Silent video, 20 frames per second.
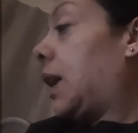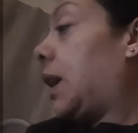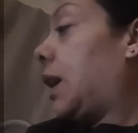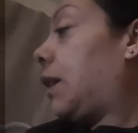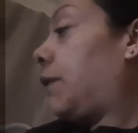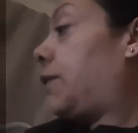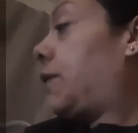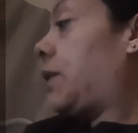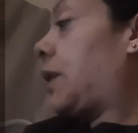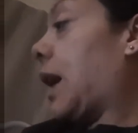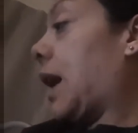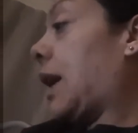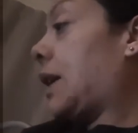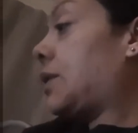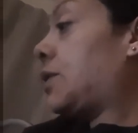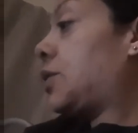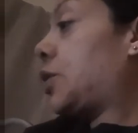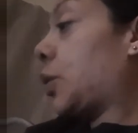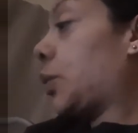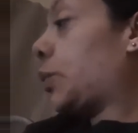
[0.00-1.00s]
If you
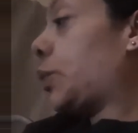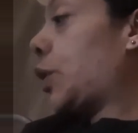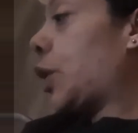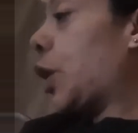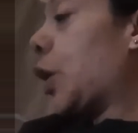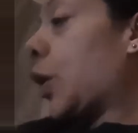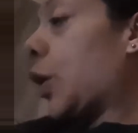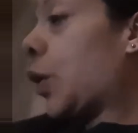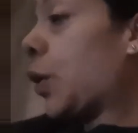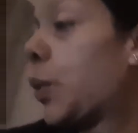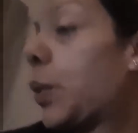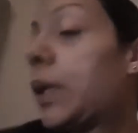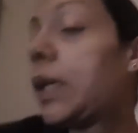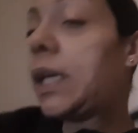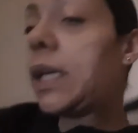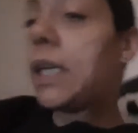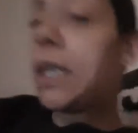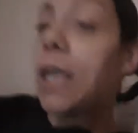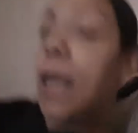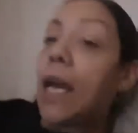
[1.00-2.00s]
guys don't know,
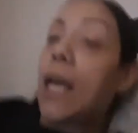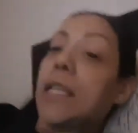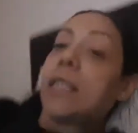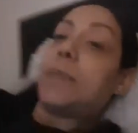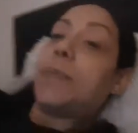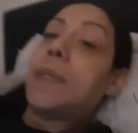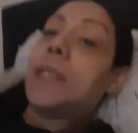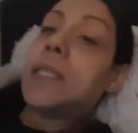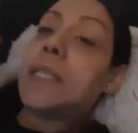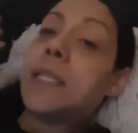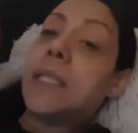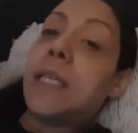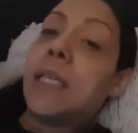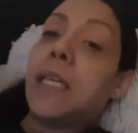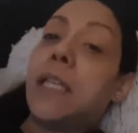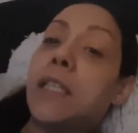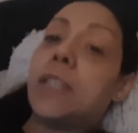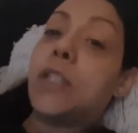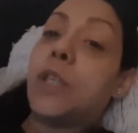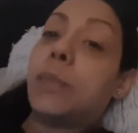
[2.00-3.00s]
he has been
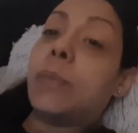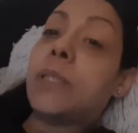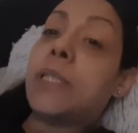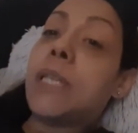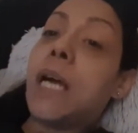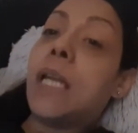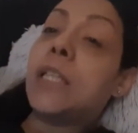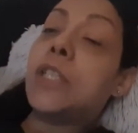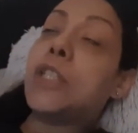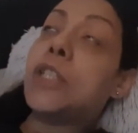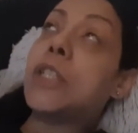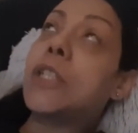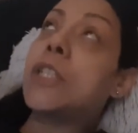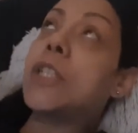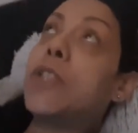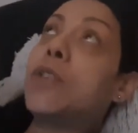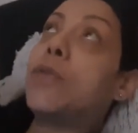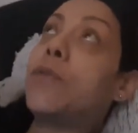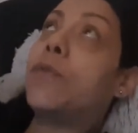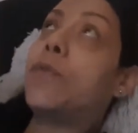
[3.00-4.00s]
seeing a
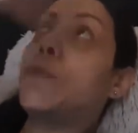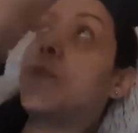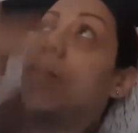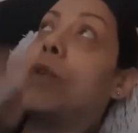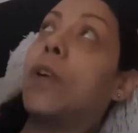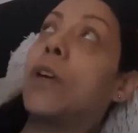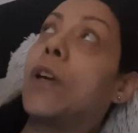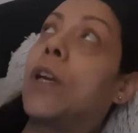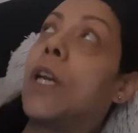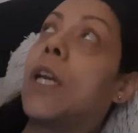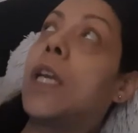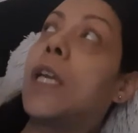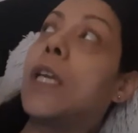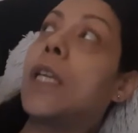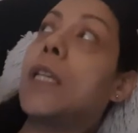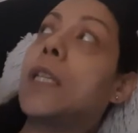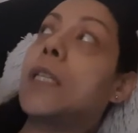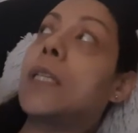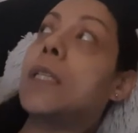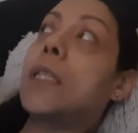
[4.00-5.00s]
dermatologist for
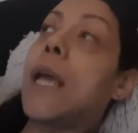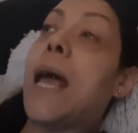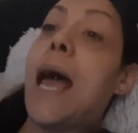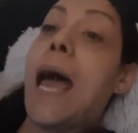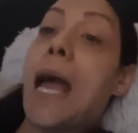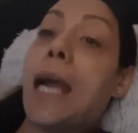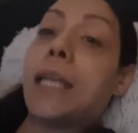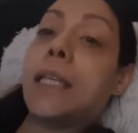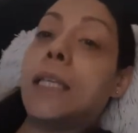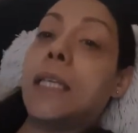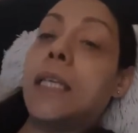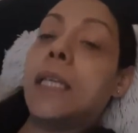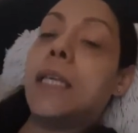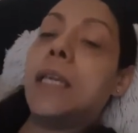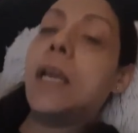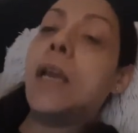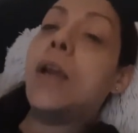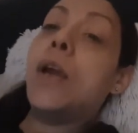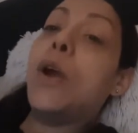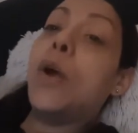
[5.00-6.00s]
his acne,
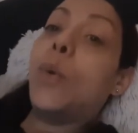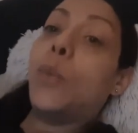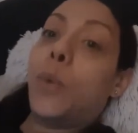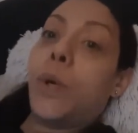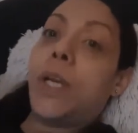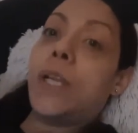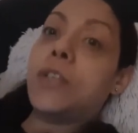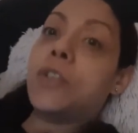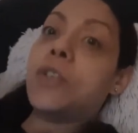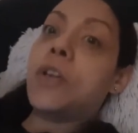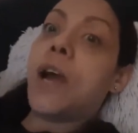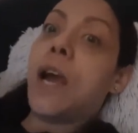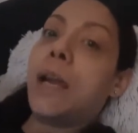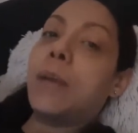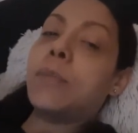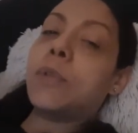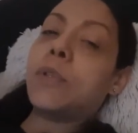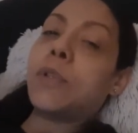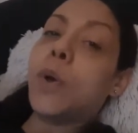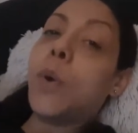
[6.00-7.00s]
which
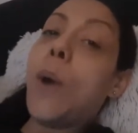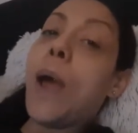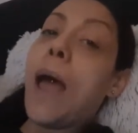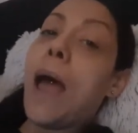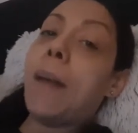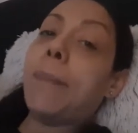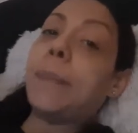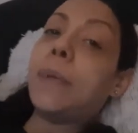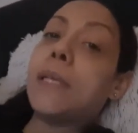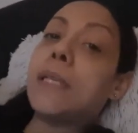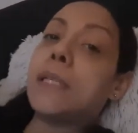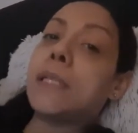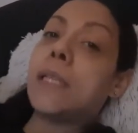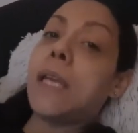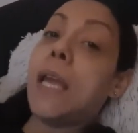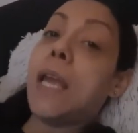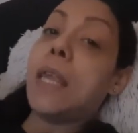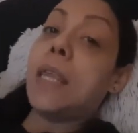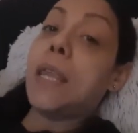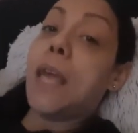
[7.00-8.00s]
I'm so happy to
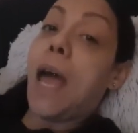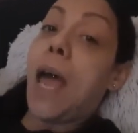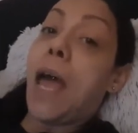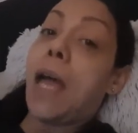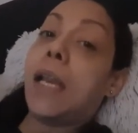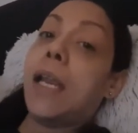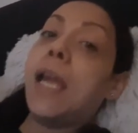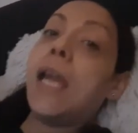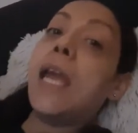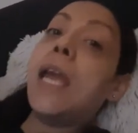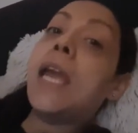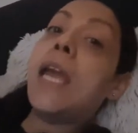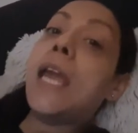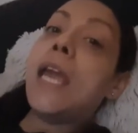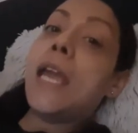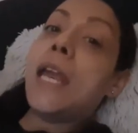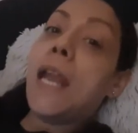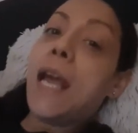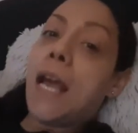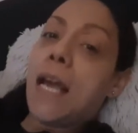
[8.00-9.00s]
say that
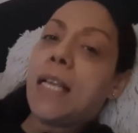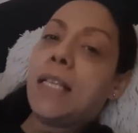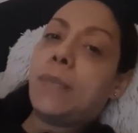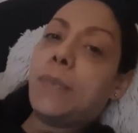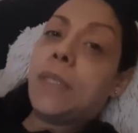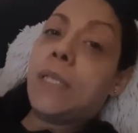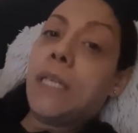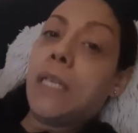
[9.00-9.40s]
it has been